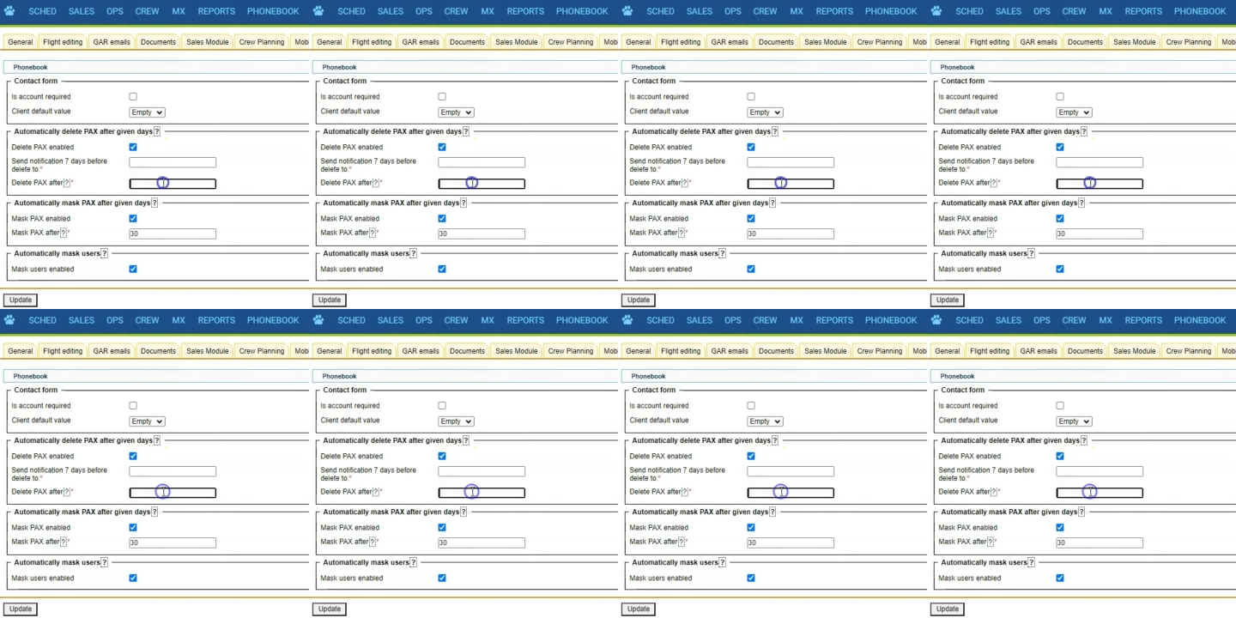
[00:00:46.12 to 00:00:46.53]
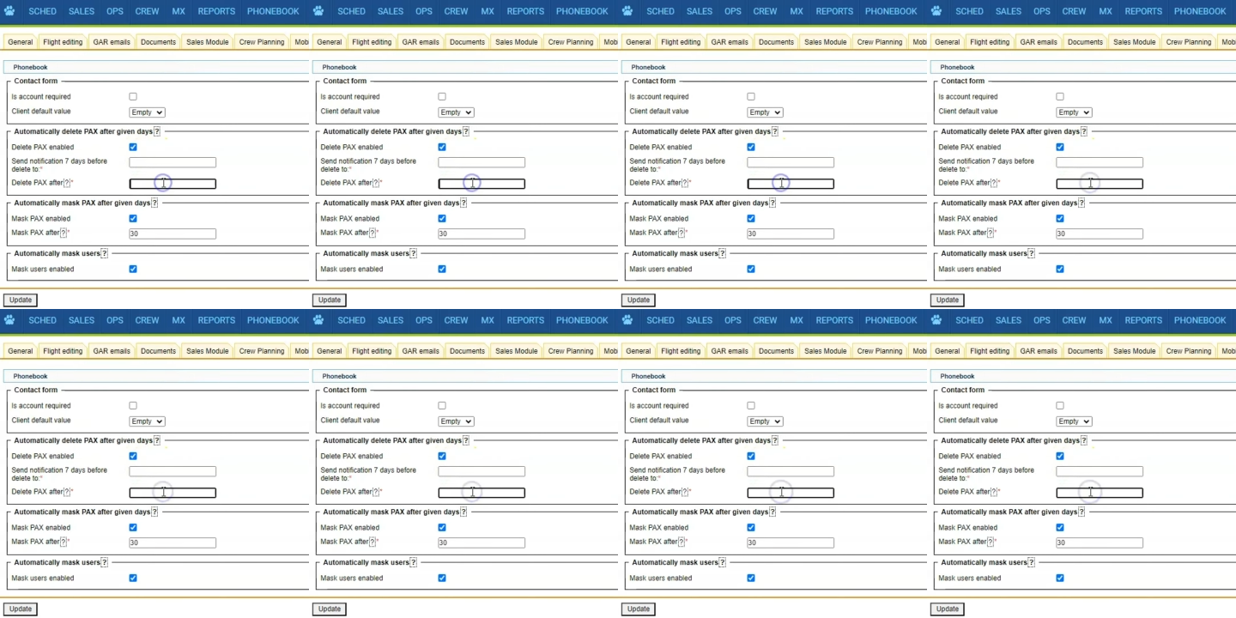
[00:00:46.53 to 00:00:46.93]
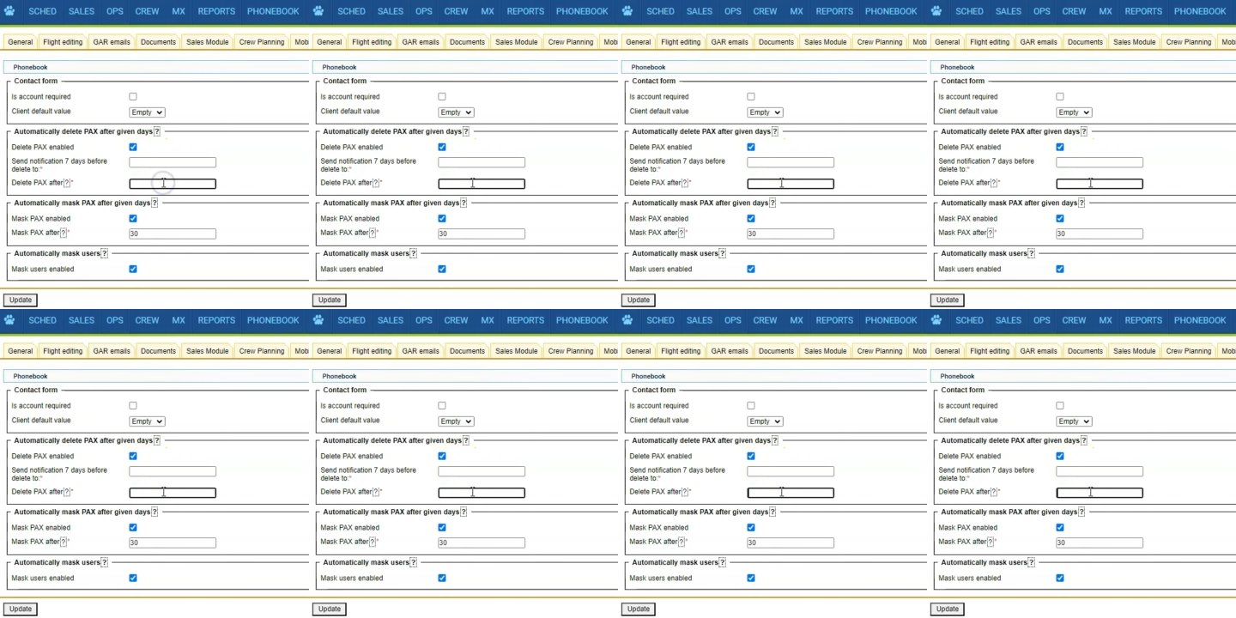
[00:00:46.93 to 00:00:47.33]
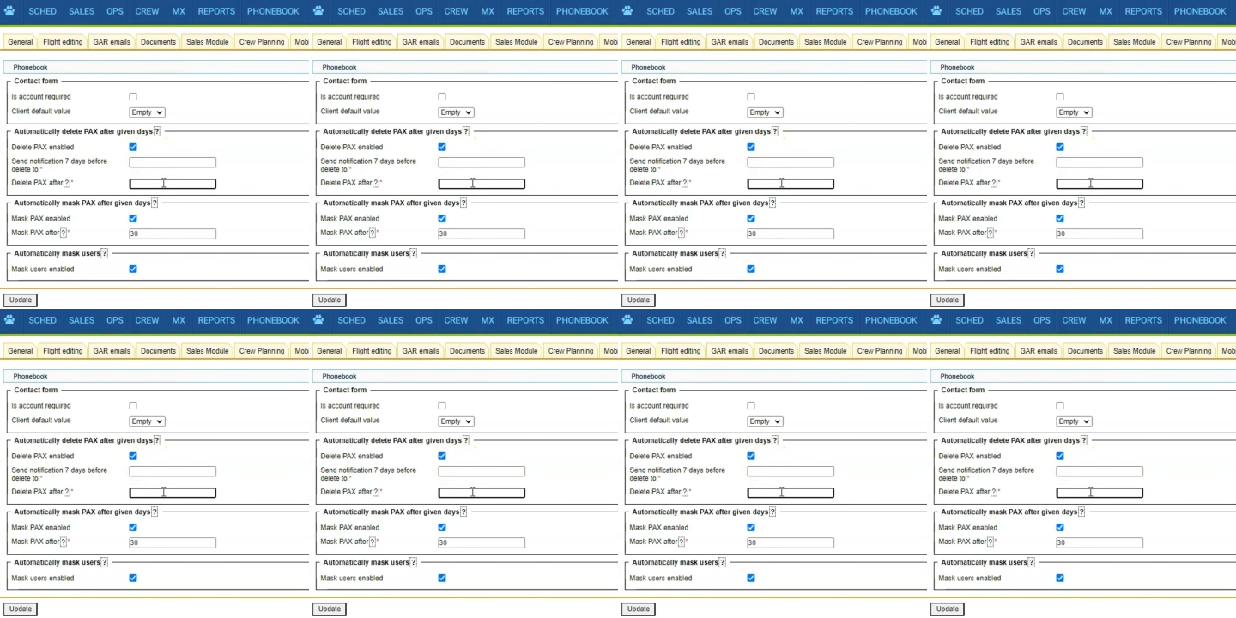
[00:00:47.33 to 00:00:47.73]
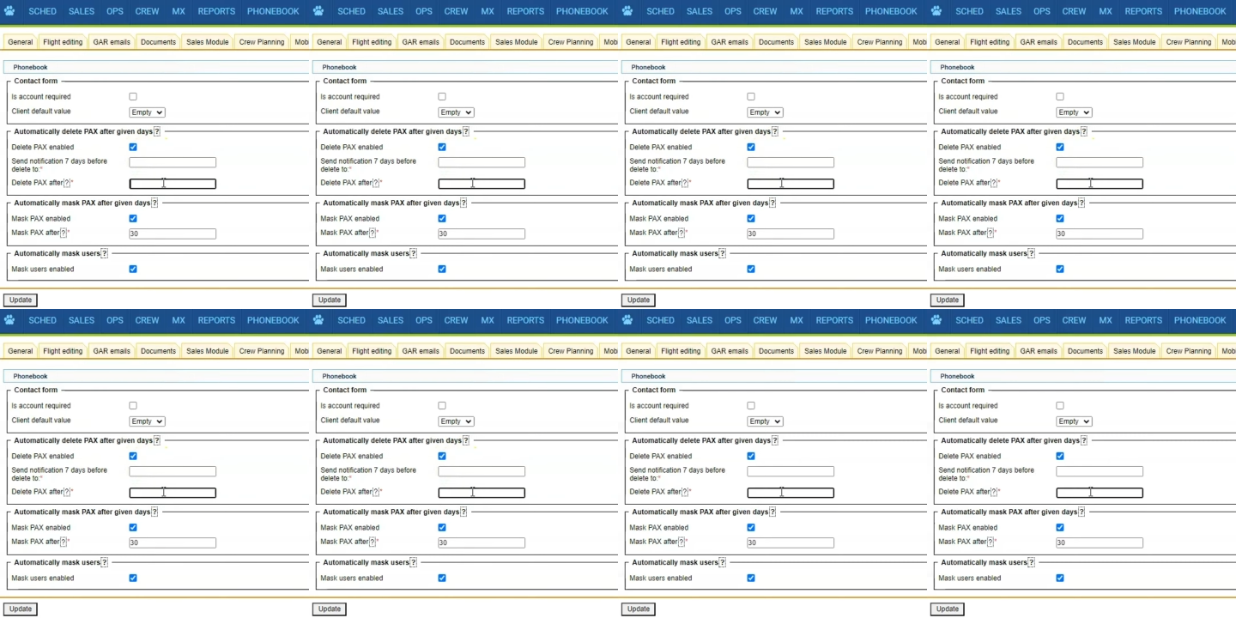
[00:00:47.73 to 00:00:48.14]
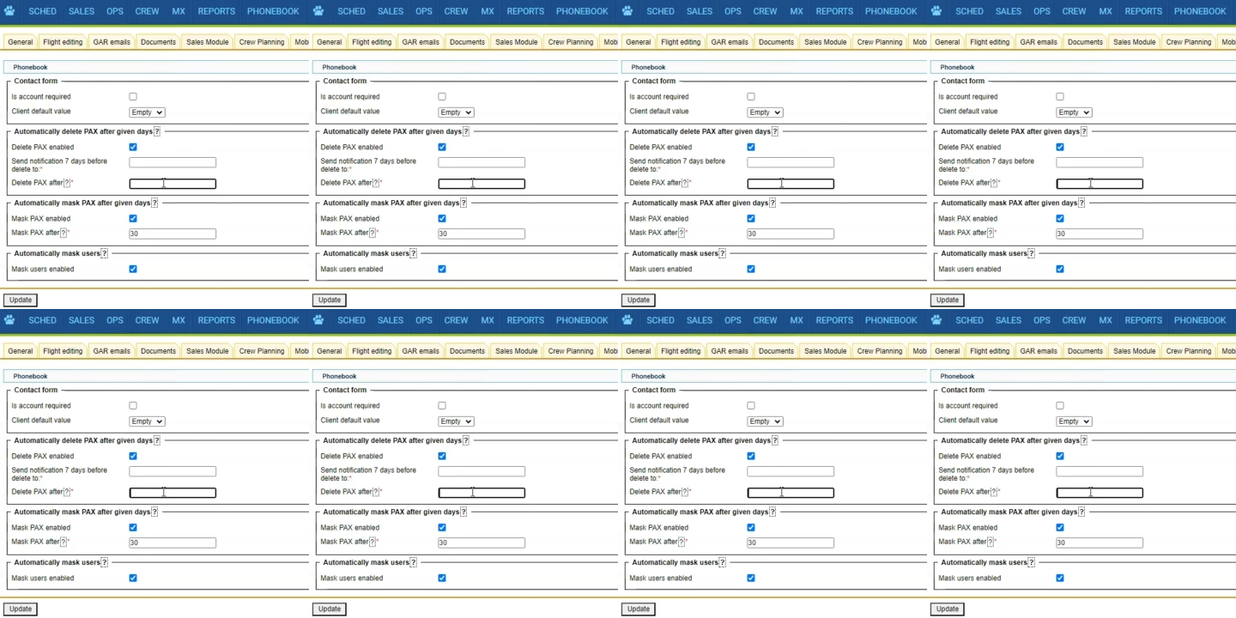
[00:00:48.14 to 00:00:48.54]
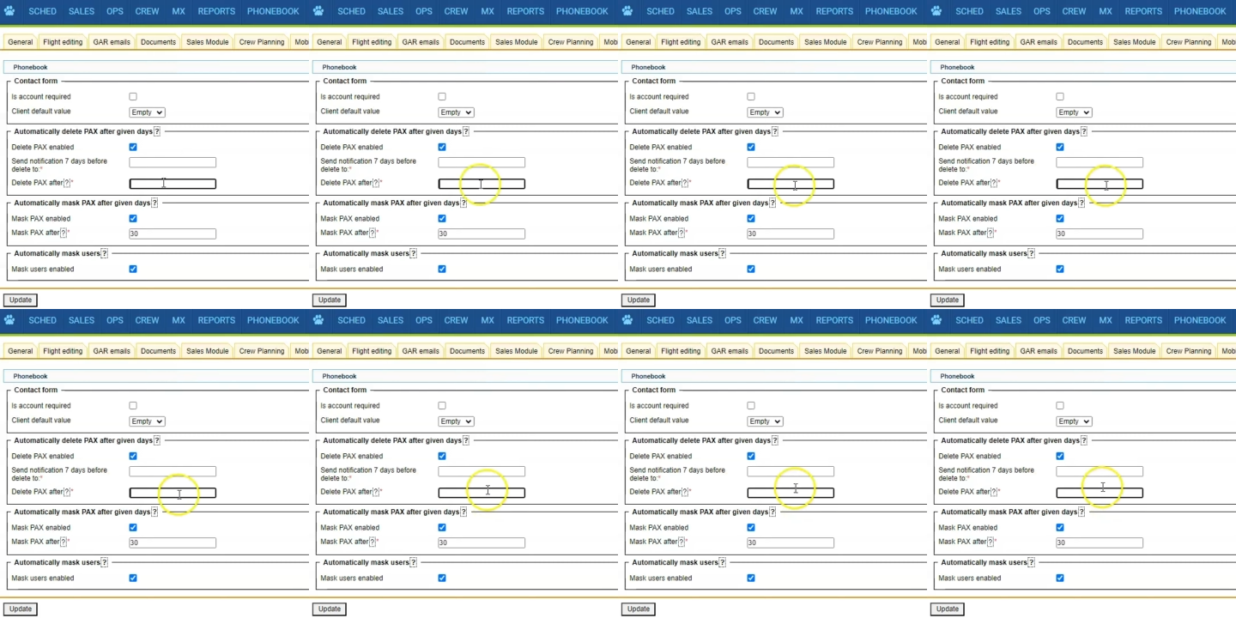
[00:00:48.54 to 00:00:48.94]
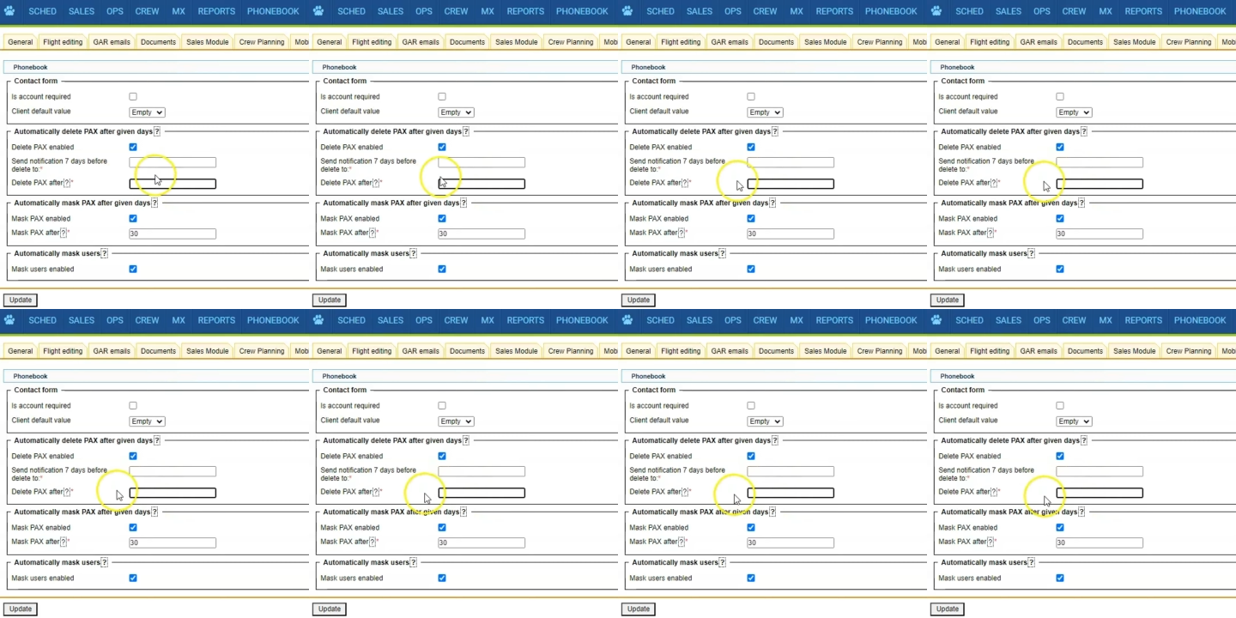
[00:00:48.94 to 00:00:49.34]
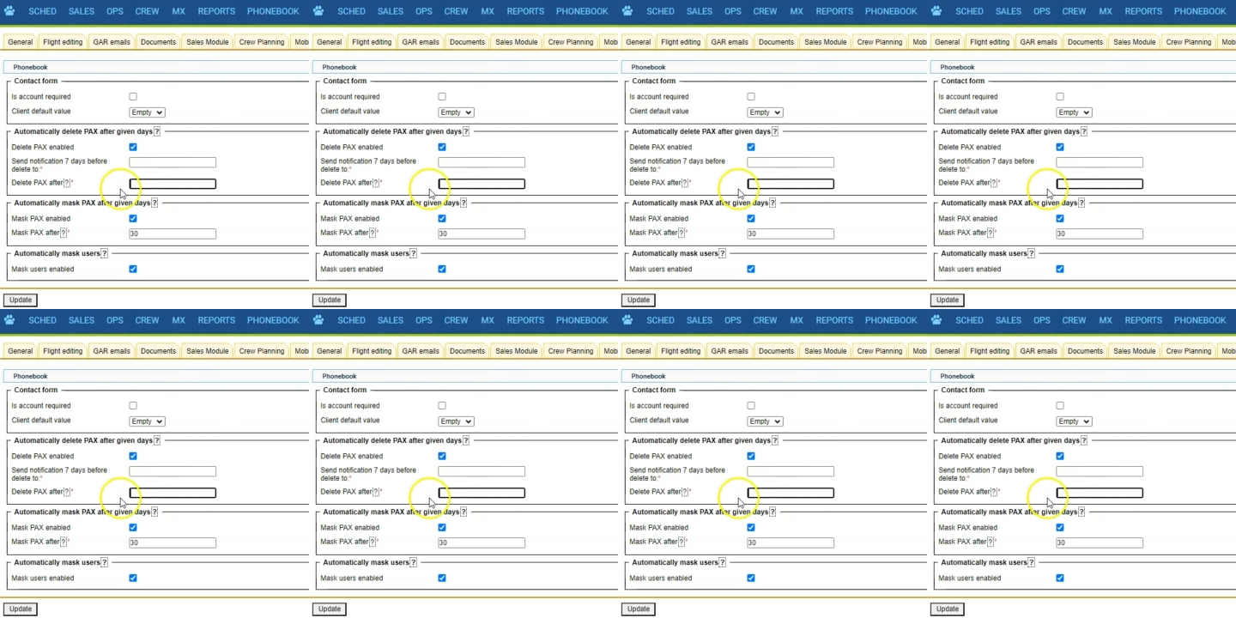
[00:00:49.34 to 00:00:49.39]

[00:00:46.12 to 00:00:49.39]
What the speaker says: No face is visible, so there are no lips to read.